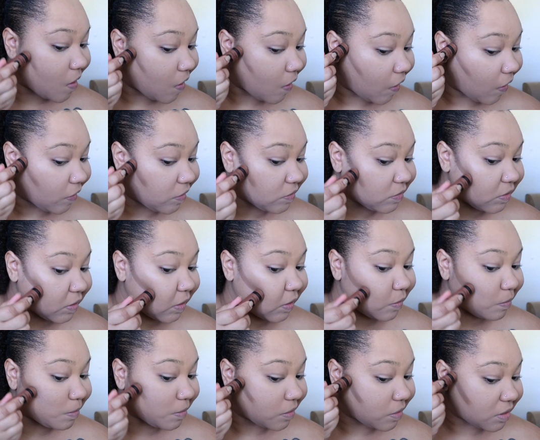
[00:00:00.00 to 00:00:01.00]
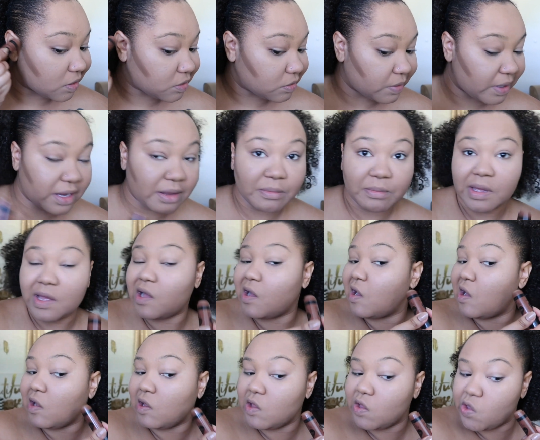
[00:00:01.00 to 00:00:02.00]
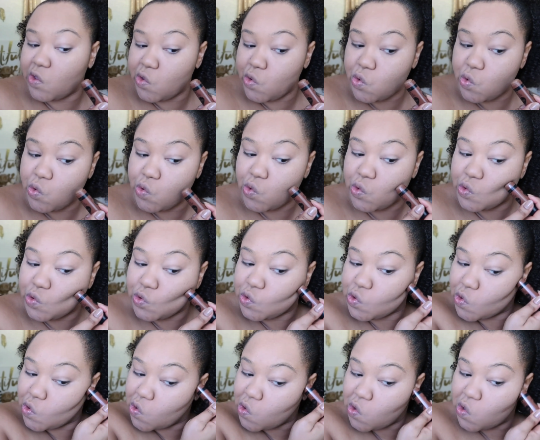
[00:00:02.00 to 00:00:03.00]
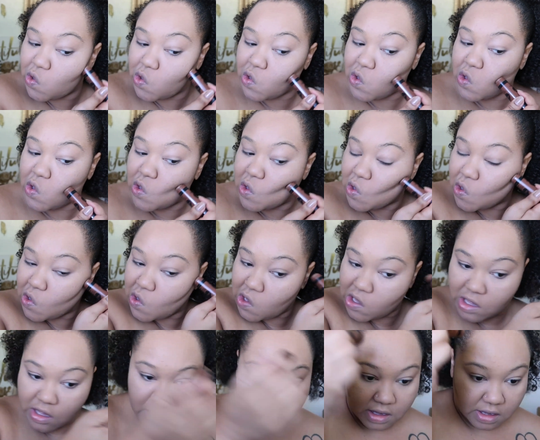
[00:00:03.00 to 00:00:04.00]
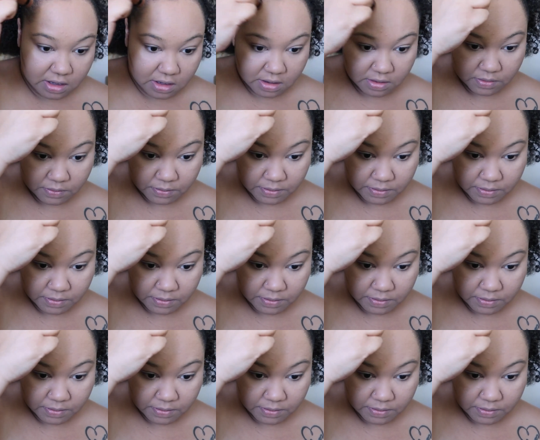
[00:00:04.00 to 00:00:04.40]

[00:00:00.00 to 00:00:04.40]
And I just like to put this right in my hollows and